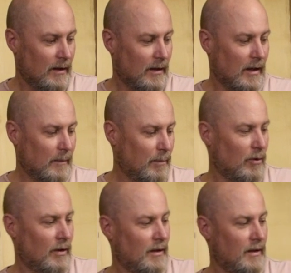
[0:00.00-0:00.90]
I
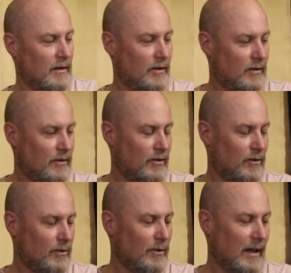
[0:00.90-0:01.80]
pour it into
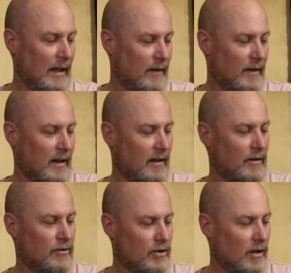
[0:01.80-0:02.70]
2
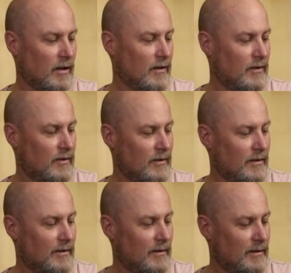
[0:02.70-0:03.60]
half-gallon jugs.
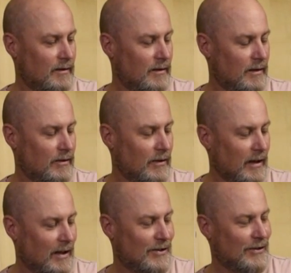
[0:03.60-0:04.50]
These are
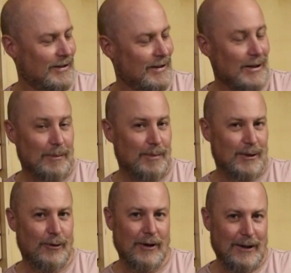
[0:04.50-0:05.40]
actually
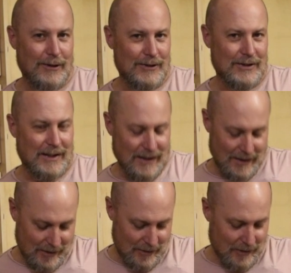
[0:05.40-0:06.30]
beer growlers I get
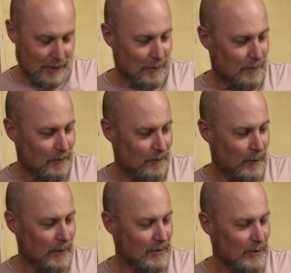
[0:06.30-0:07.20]
at the
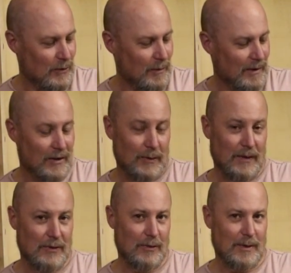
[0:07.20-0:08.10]
thrift store because we
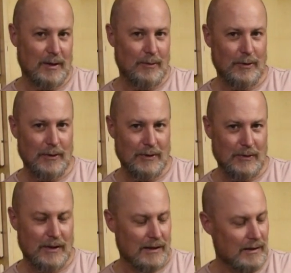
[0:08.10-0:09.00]
have so many breweries
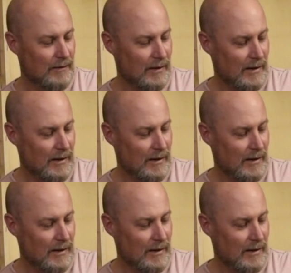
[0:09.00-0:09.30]
where I live,